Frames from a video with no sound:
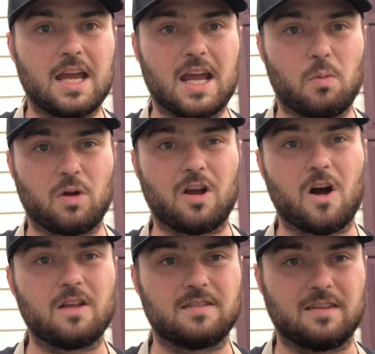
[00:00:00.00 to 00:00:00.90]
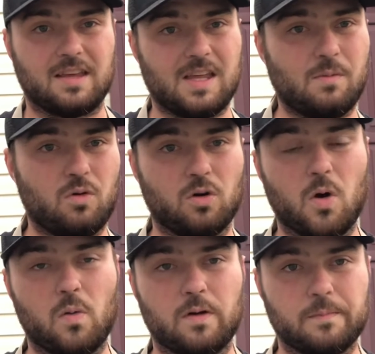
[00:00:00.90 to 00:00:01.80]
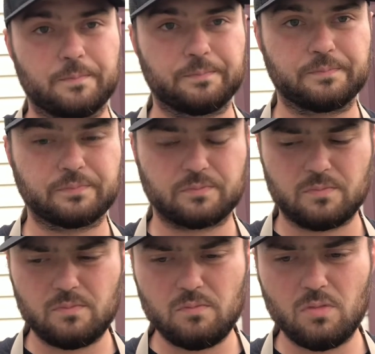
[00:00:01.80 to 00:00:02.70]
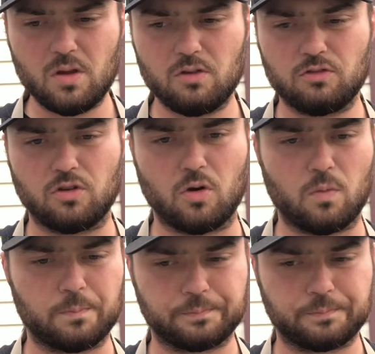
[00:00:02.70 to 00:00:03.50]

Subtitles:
and we're constantly keep growing. So